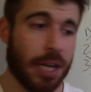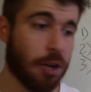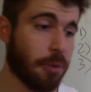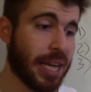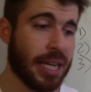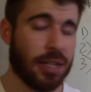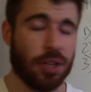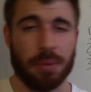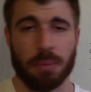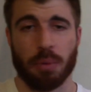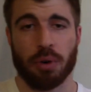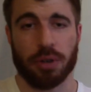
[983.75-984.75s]
It'll be
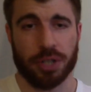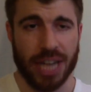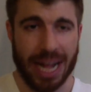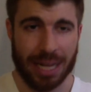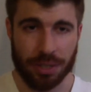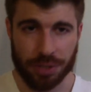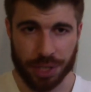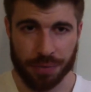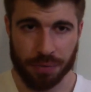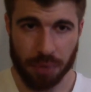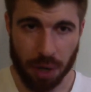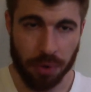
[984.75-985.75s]
a, a more
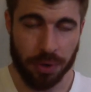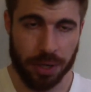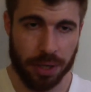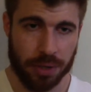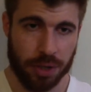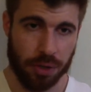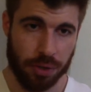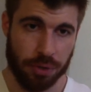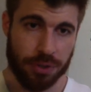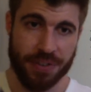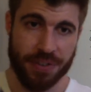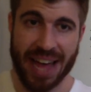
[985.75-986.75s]
challenging road to
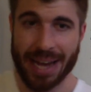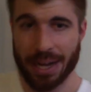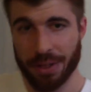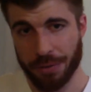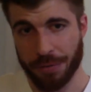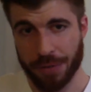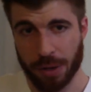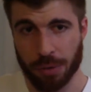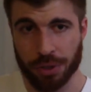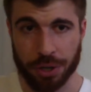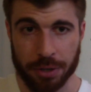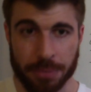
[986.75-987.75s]
lose fat in the
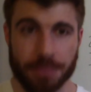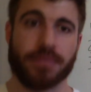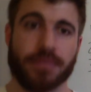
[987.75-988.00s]
future.